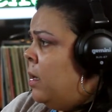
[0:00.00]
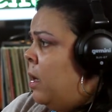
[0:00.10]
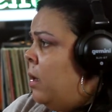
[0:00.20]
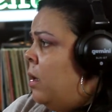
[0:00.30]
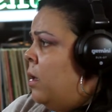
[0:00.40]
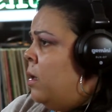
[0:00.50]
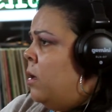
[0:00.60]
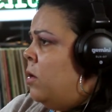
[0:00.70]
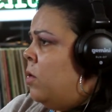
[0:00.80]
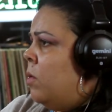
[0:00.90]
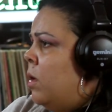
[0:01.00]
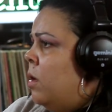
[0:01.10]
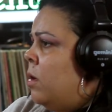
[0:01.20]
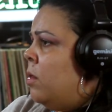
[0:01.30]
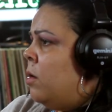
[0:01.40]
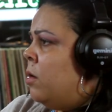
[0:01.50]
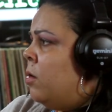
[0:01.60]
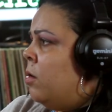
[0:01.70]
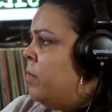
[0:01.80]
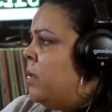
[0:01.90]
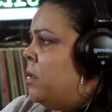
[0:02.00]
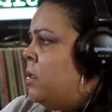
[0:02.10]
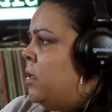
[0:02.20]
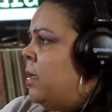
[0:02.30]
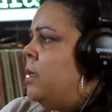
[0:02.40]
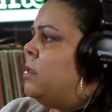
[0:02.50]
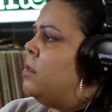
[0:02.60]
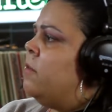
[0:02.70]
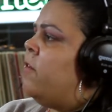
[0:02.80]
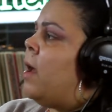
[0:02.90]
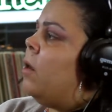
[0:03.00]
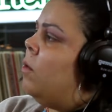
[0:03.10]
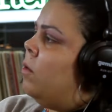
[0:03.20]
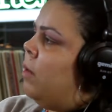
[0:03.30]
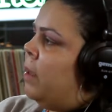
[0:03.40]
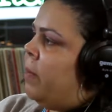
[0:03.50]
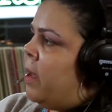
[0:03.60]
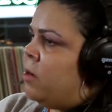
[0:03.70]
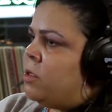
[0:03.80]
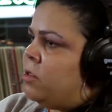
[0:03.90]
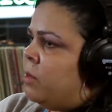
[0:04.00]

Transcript: and other urban cities follow, like Patterson.